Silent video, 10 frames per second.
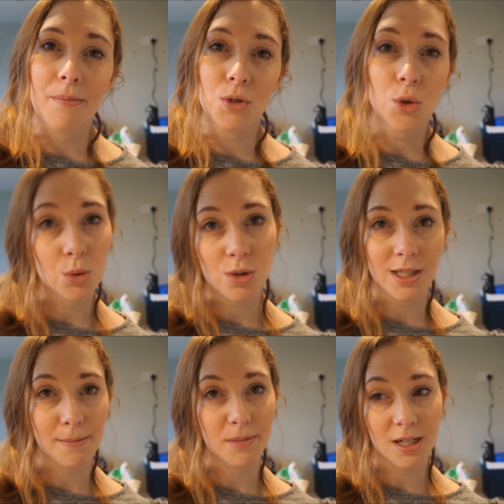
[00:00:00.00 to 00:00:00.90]
talk to
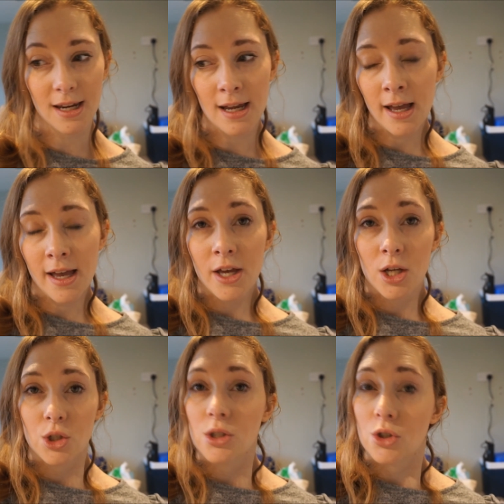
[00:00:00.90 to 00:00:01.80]
somebody.
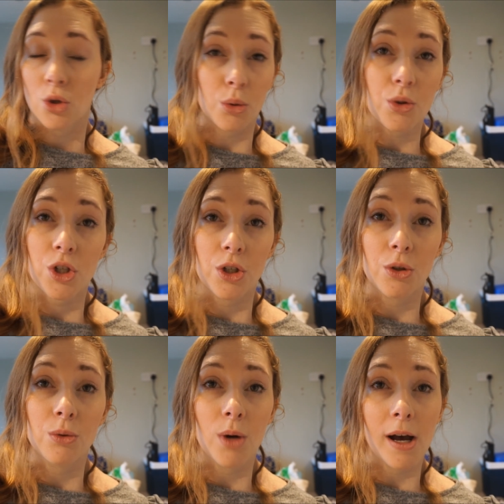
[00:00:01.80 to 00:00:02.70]
Talk
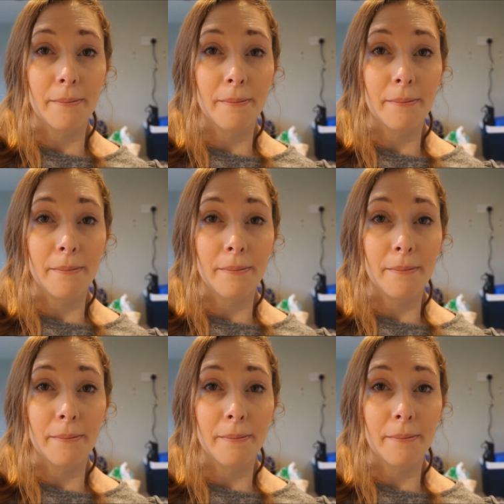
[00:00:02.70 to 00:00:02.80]
to